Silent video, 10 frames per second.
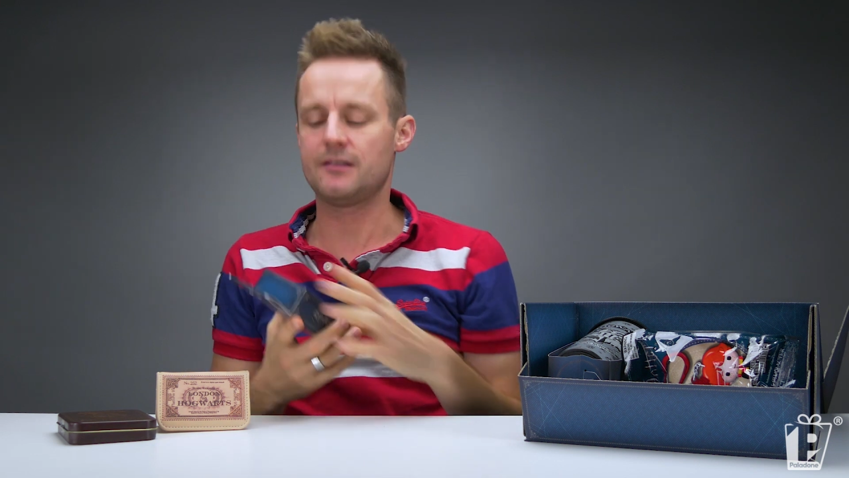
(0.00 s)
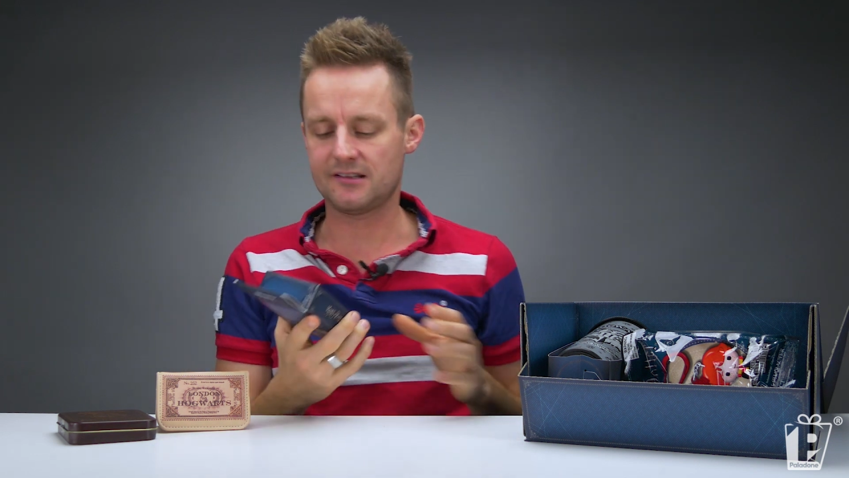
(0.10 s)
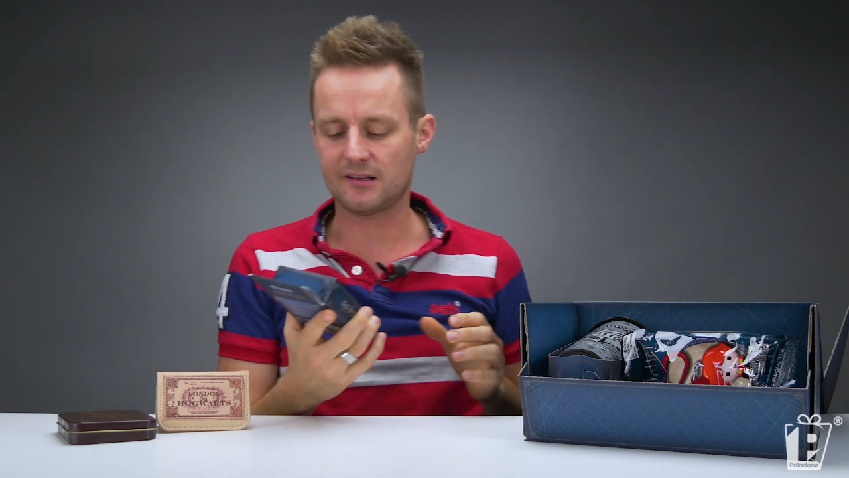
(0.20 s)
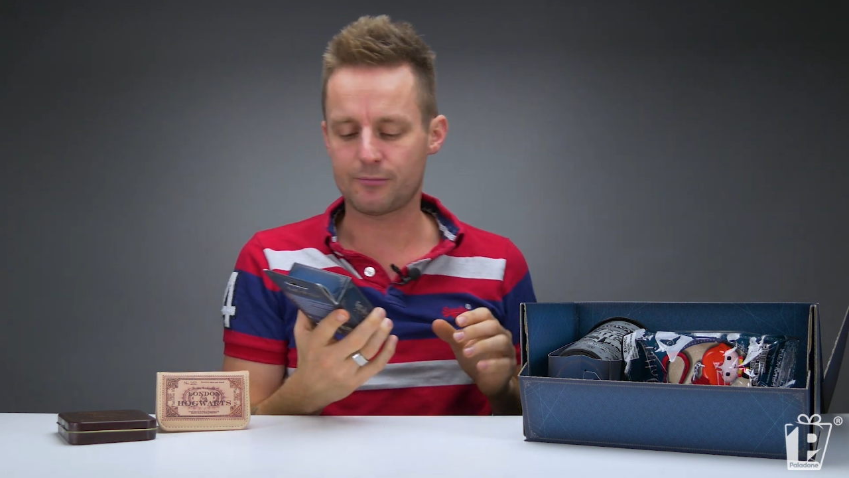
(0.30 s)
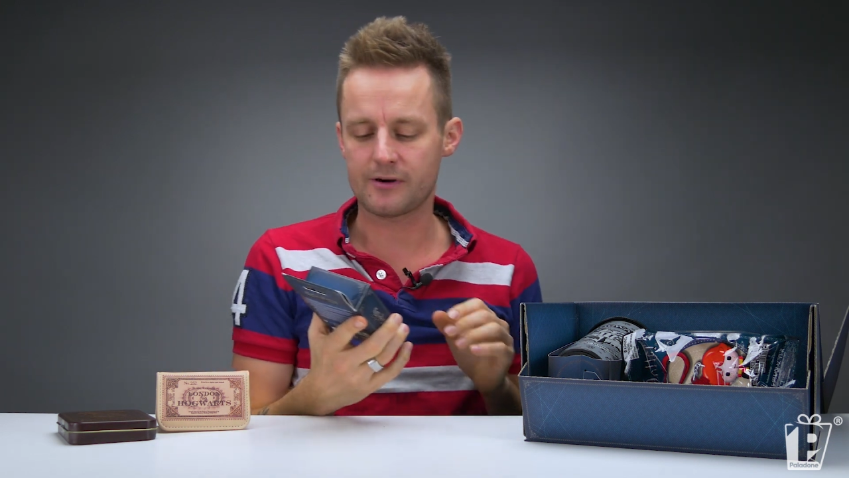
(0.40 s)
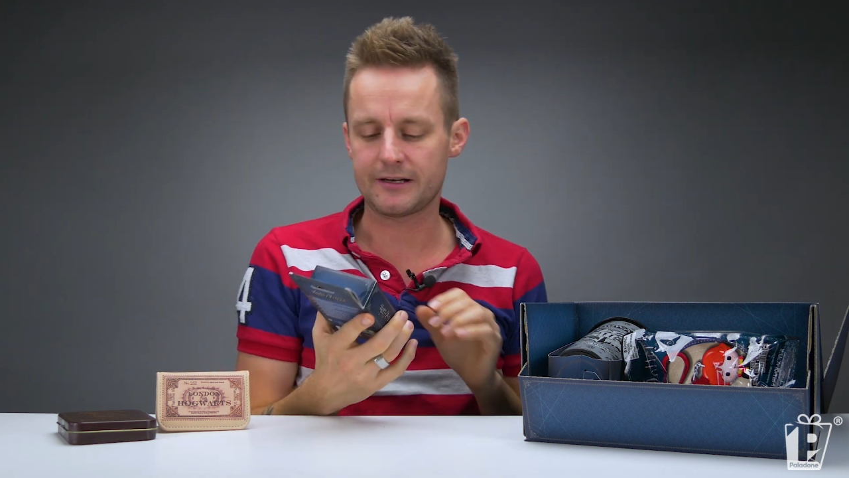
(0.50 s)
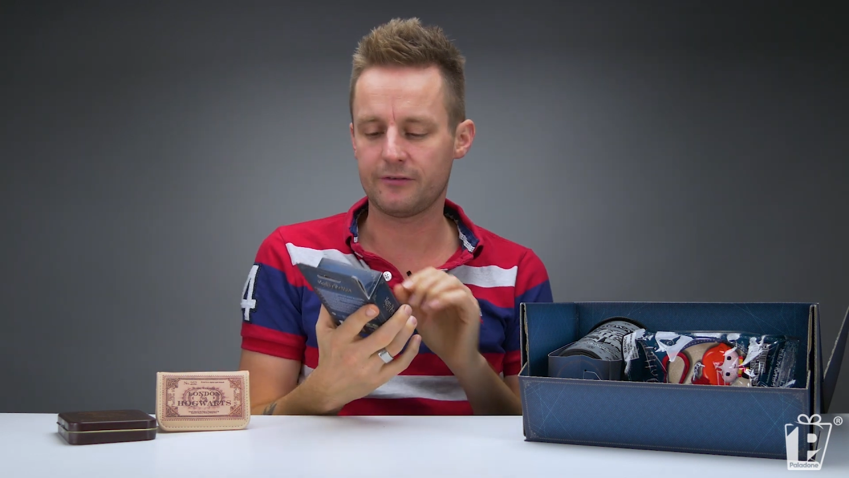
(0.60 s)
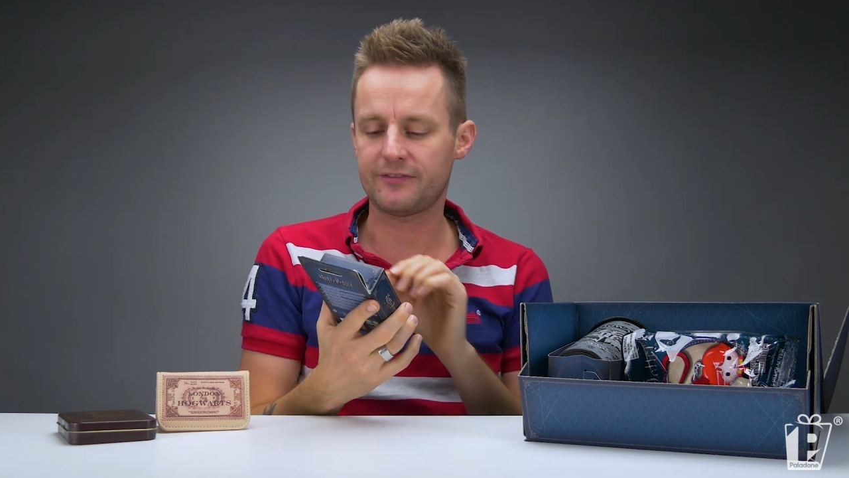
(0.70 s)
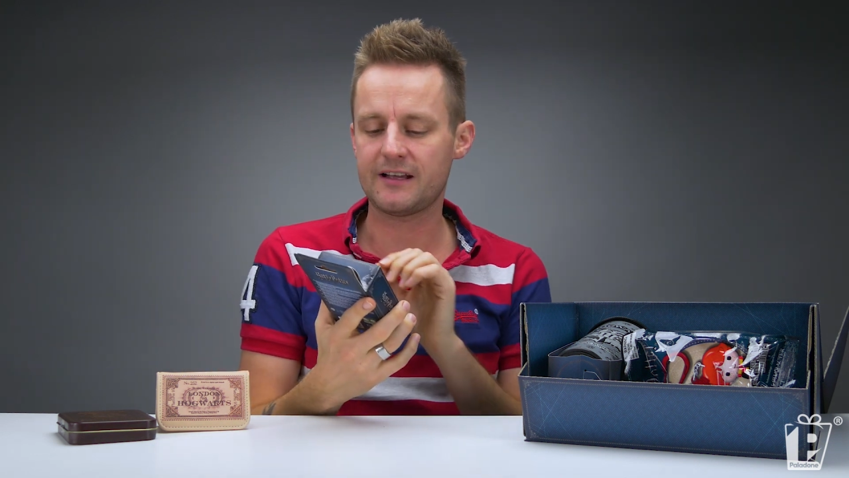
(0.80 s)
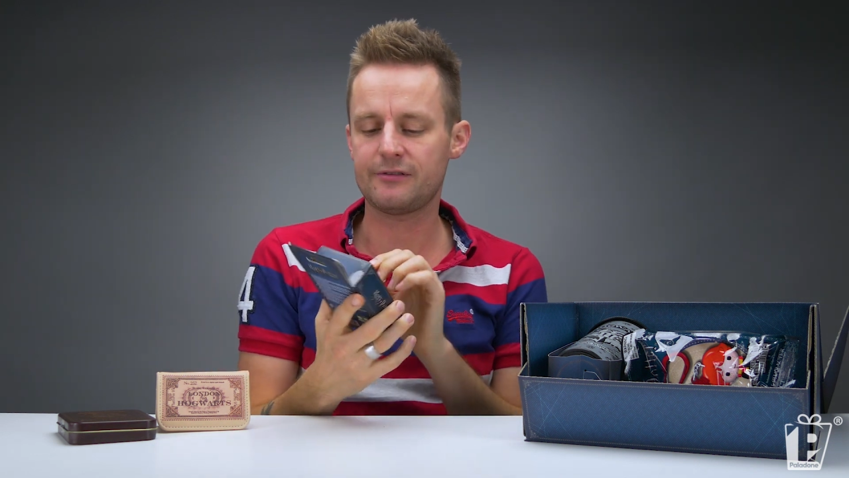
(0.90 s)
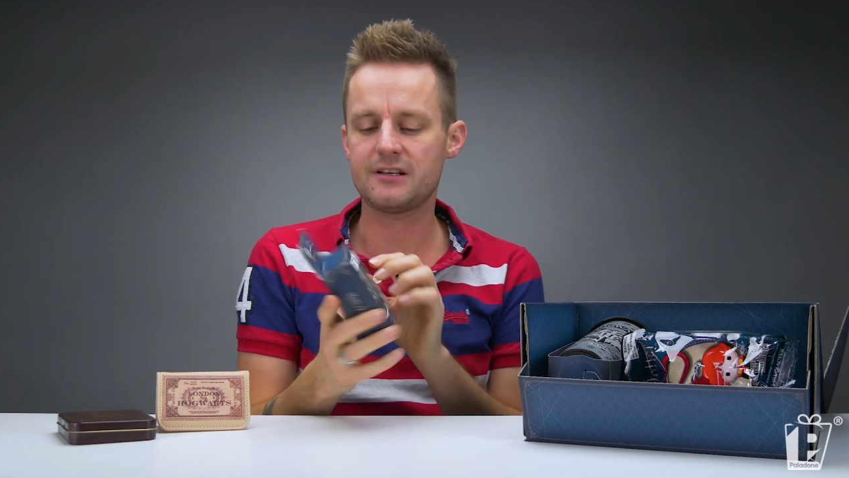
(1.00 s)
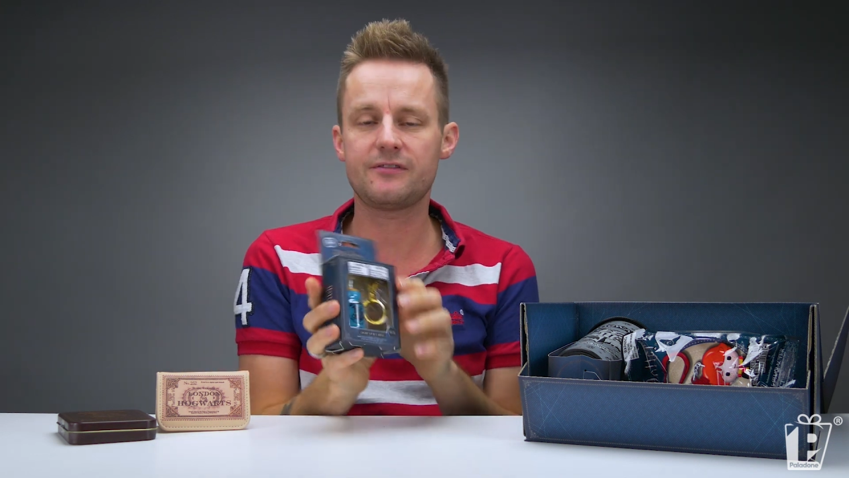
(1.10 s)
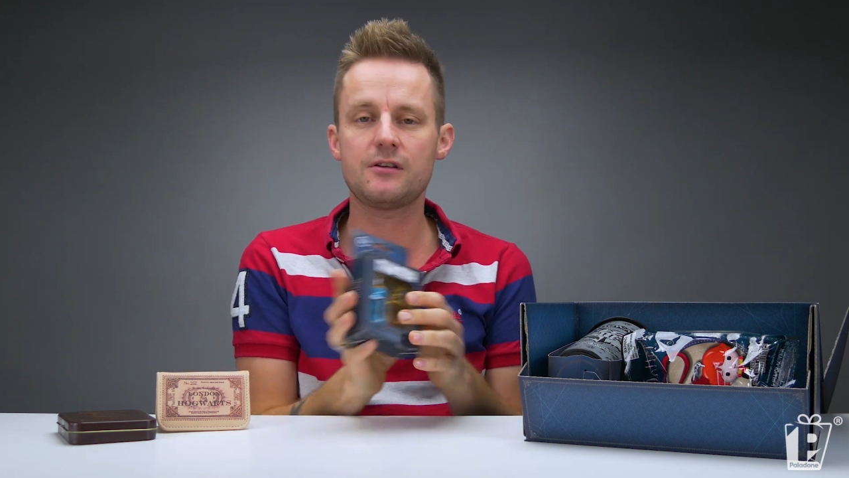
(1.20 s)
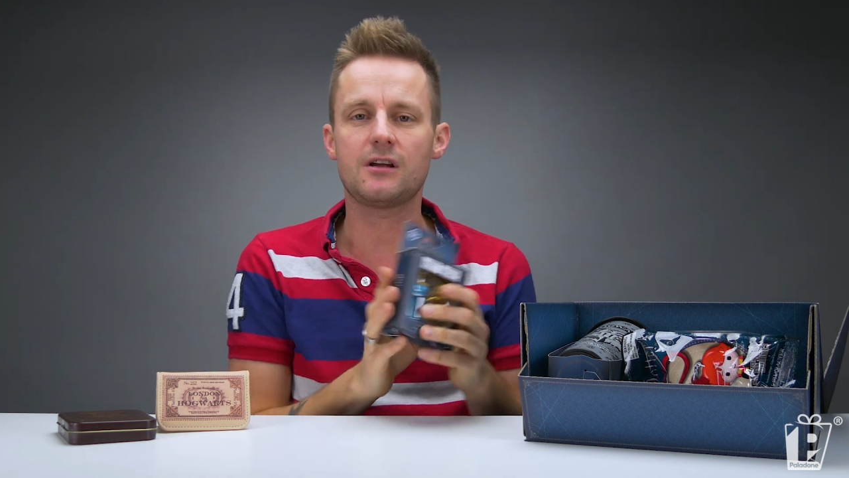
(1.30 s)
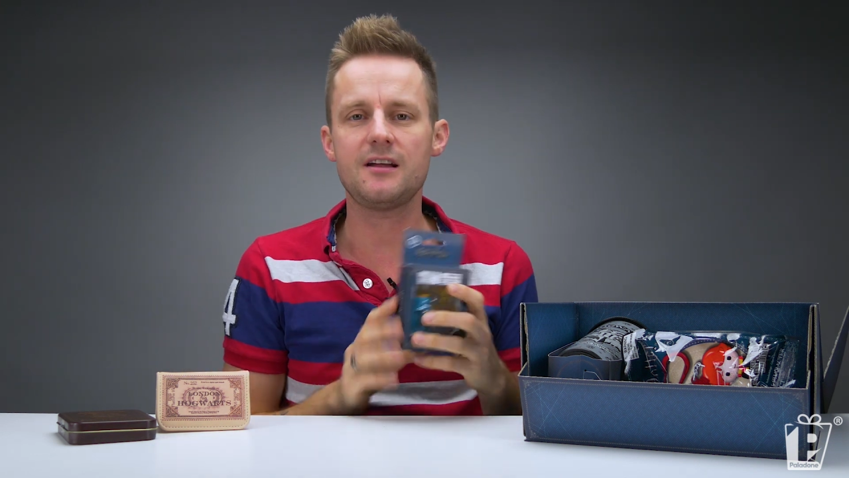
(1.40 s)
This is a perennial favorite
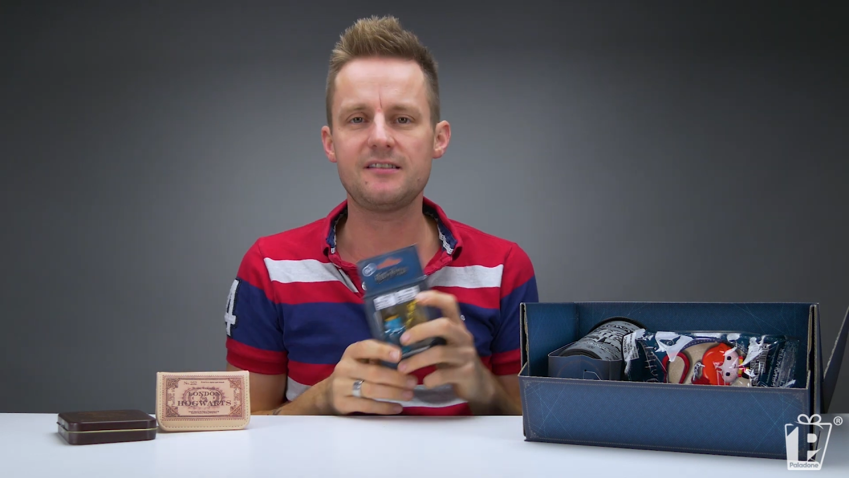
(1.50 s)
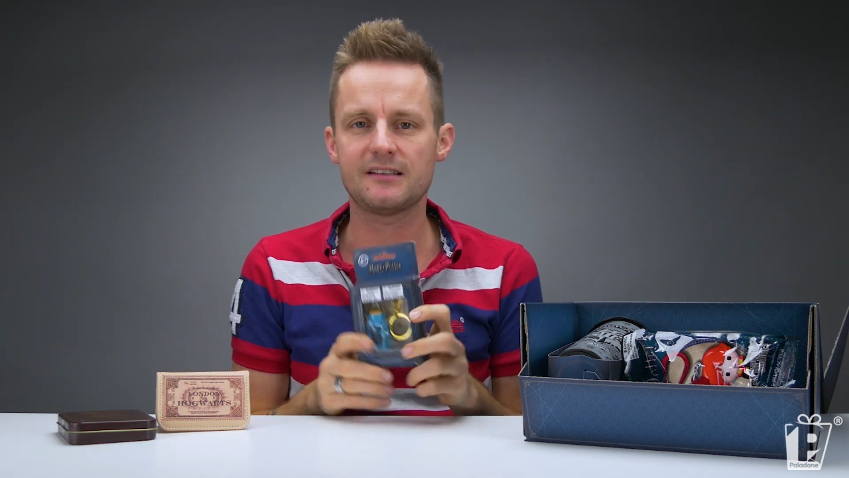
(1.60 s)
of you guys.